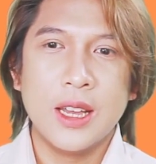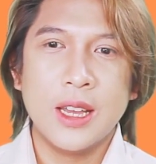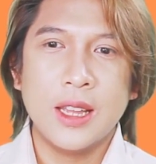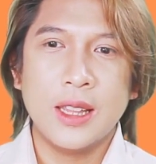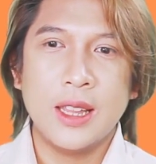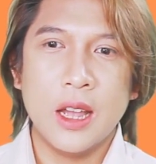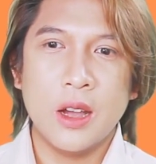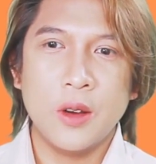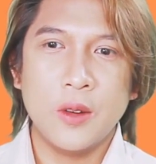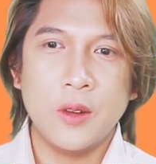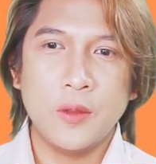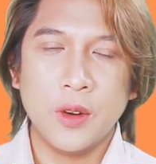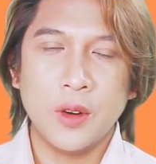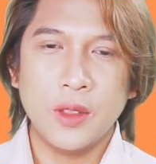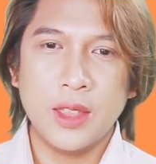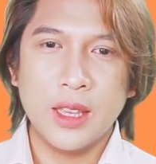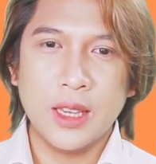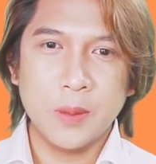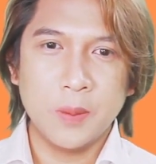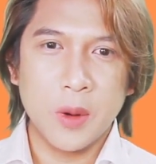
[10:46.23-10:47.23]
Now, for
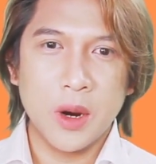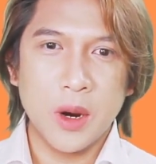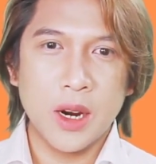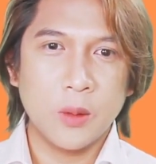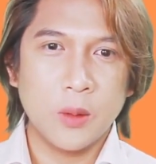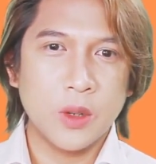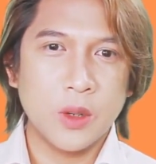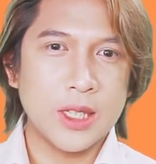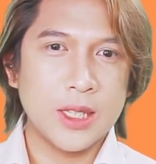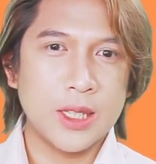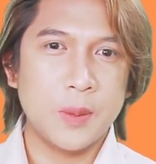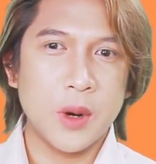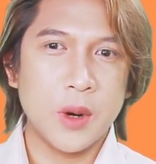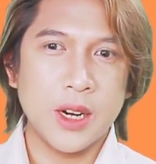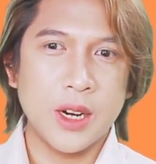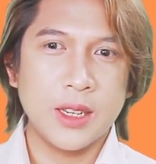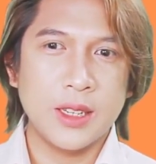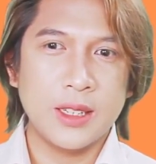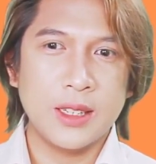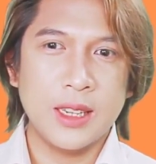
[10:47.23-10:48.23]
this part, which is
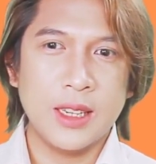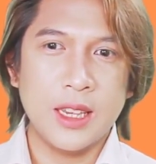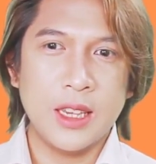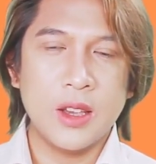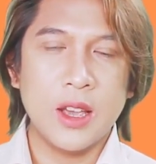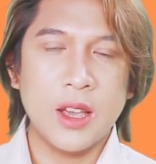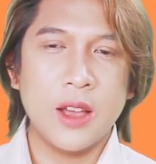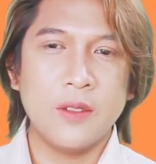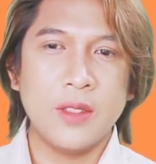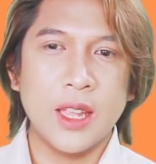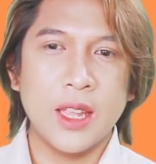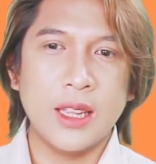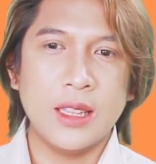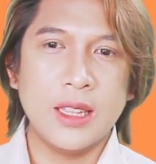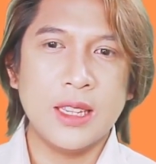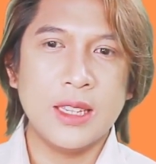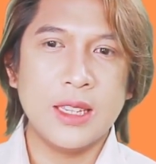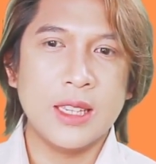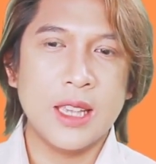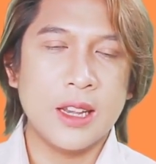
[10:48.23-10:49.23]
part C, you have
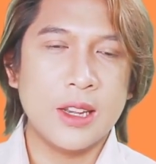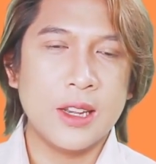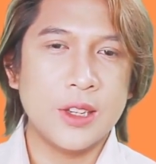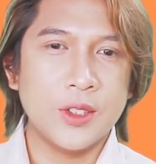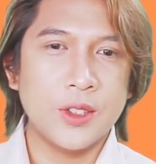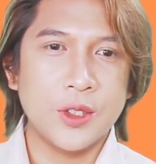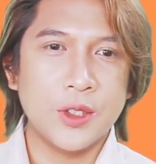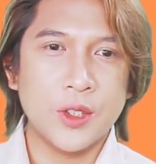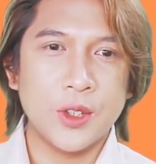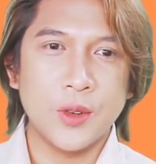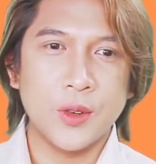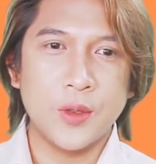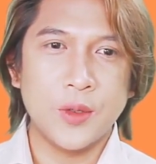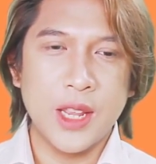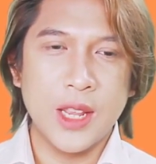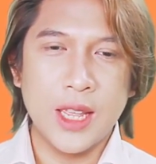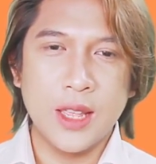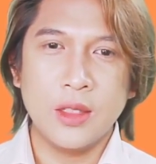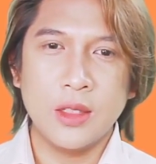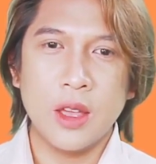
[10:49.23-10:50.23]
90 seconds to
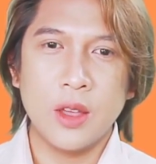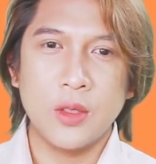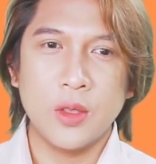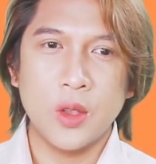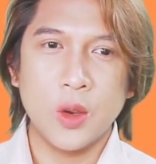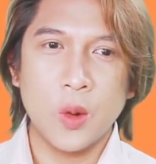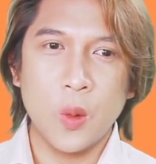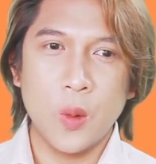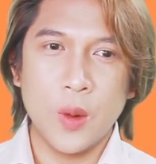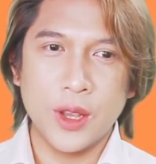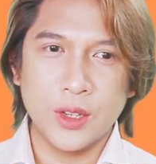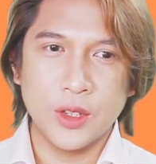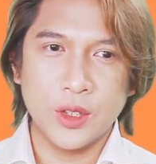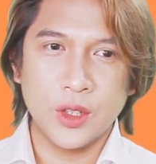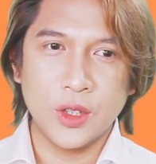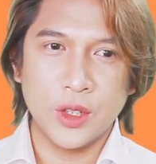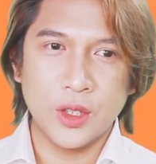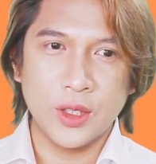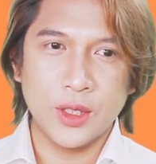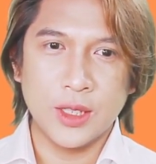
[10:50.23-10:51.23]
read the
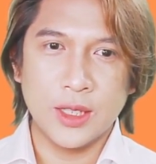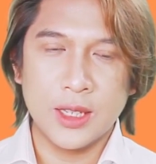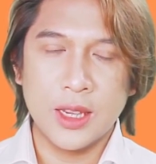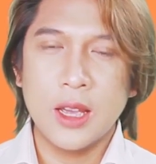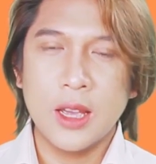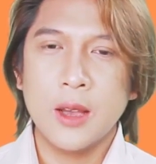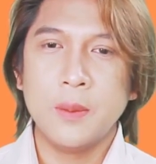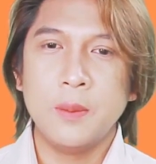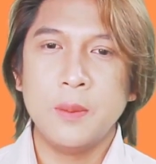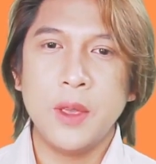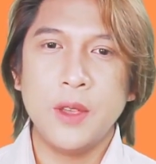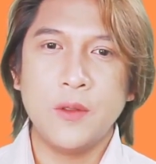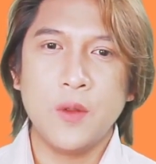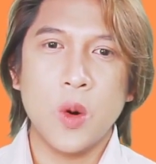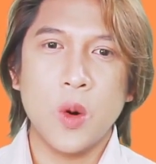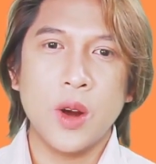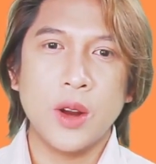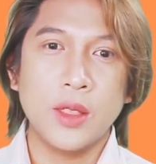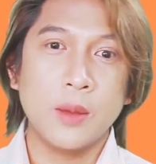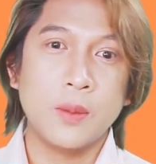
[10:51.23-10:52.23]
questions
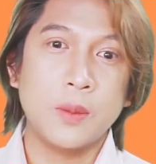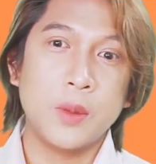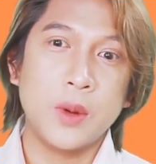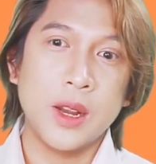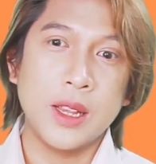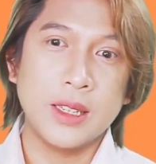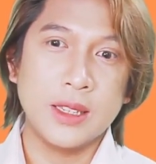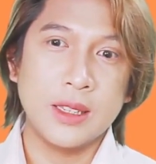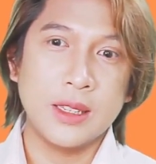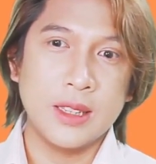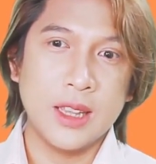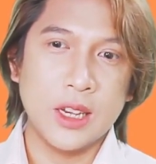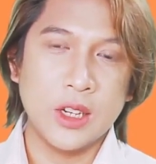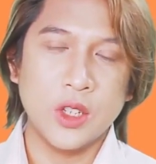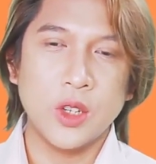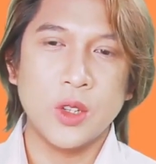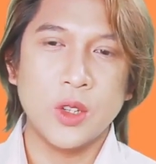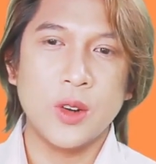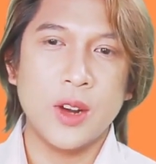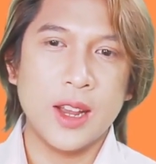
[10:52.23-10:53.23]
before the
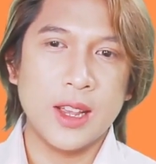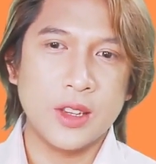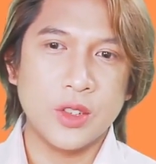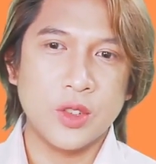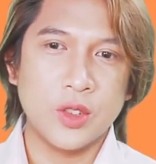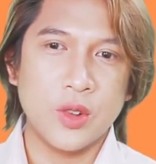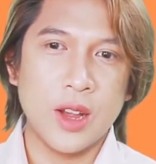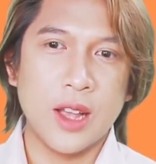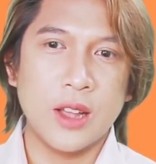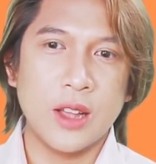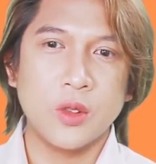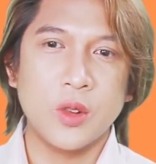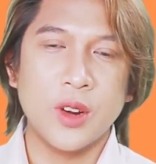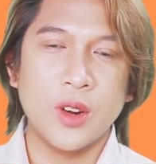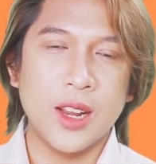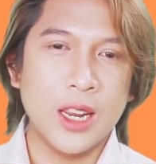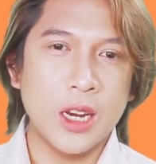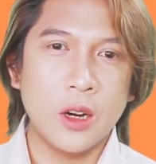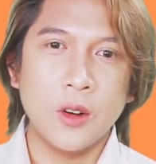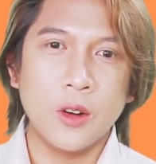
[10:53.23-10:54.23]
presentation or extract or
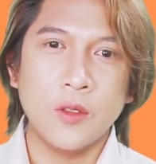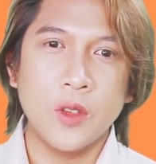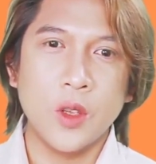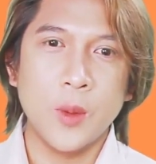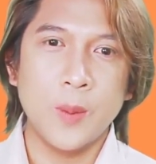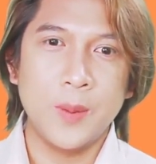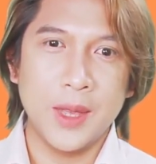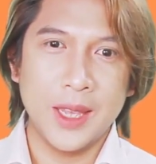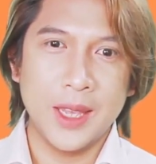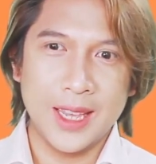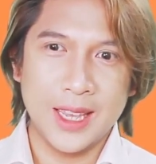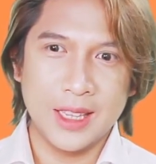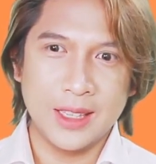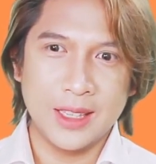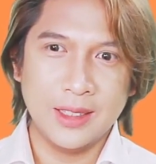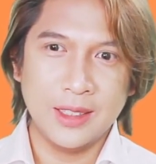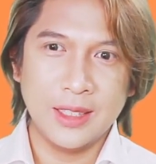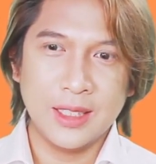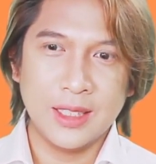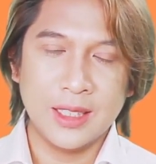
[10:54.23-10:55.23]
interview
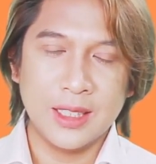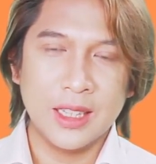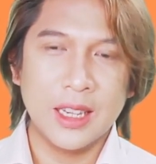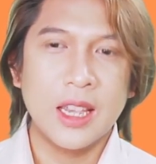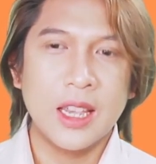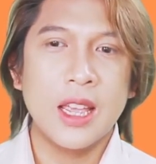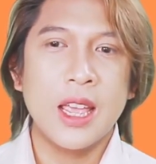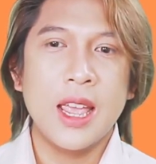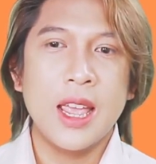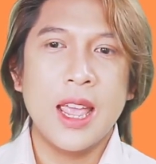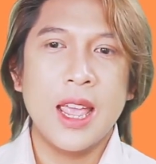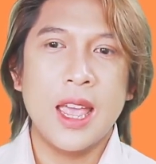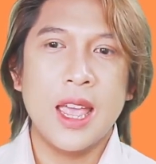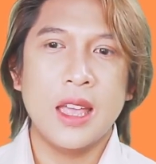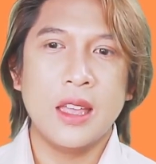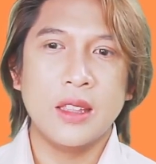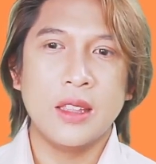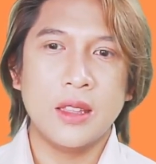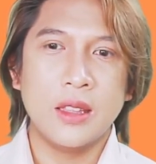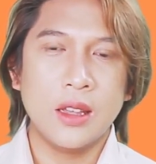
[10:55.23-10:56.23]
begins.
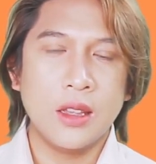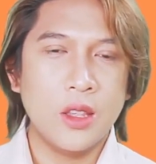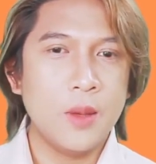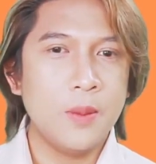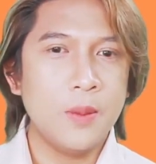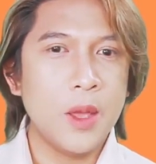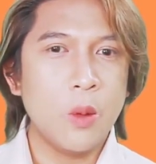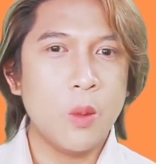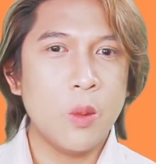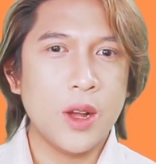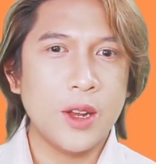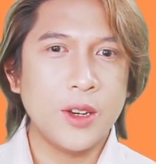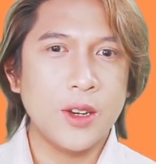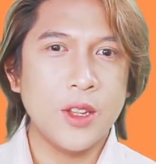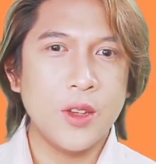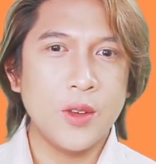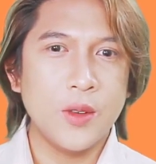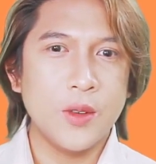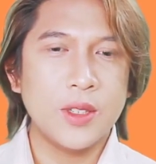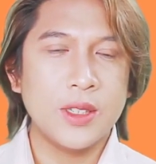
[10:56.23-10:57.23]
And you may want to
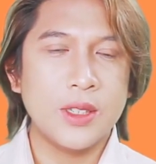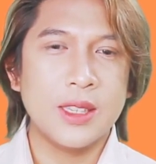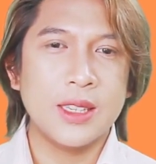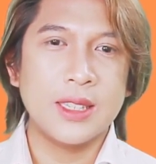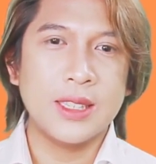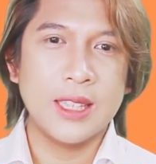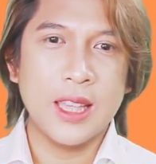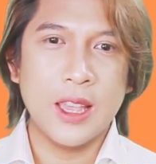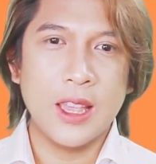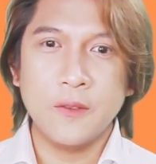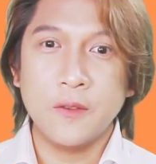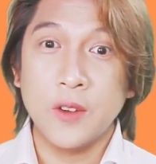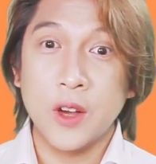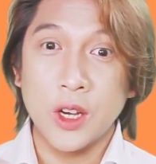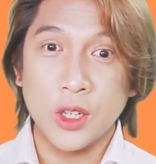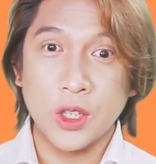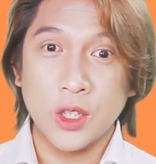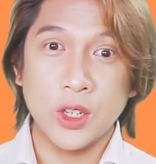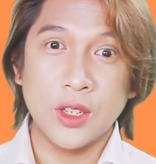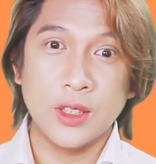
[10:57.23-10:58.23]
use the same
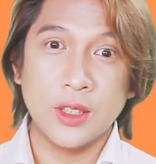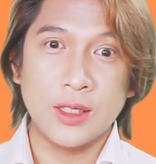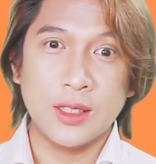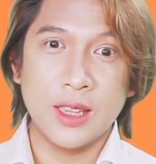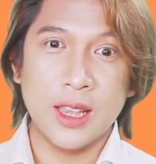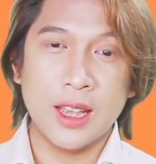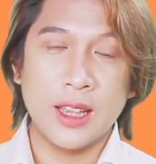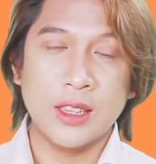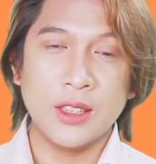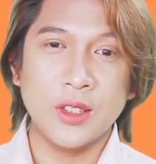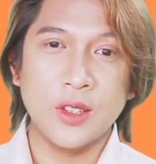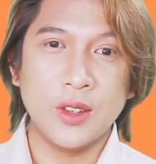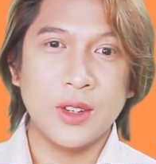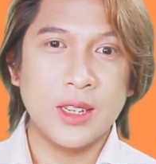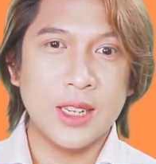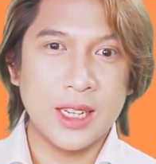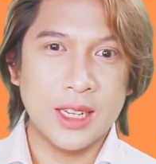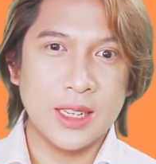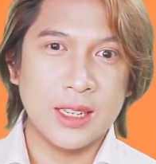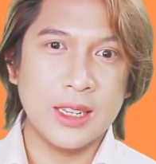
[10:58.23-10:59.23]
functions as you
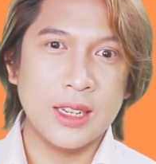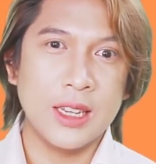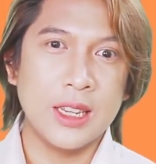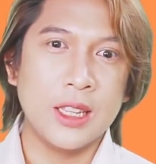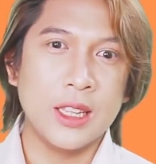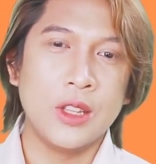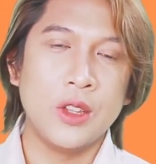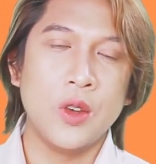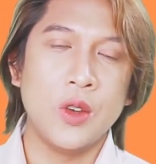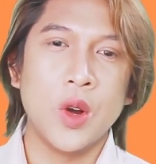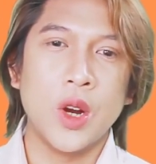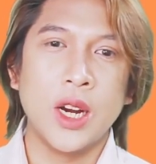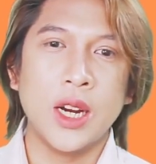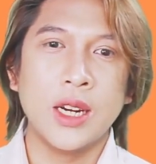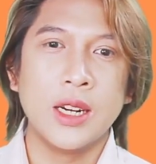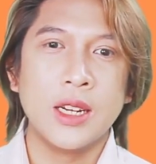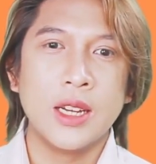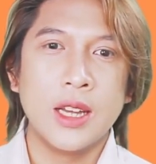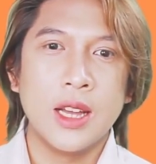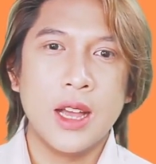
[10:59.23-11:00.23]
did in your
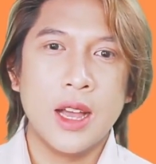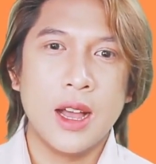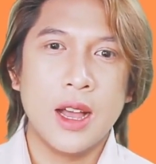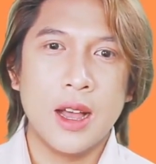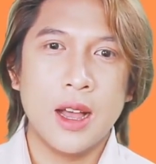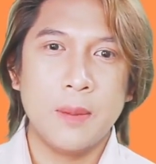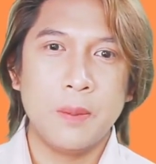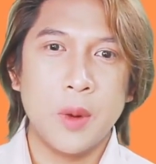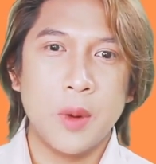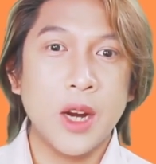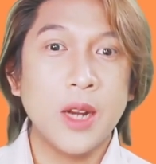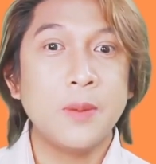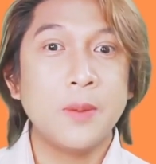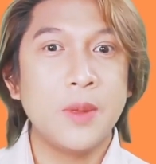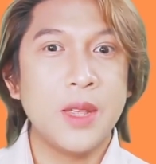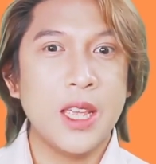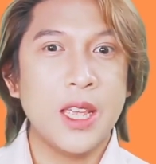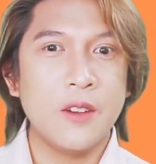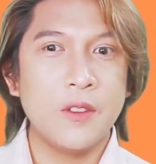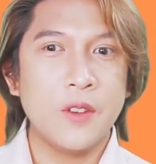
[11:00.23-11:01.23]
part
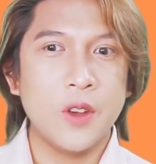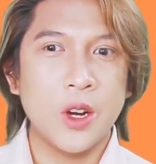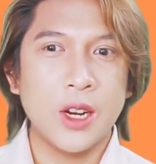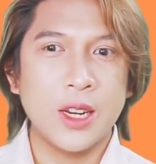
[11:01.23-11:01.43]
B of your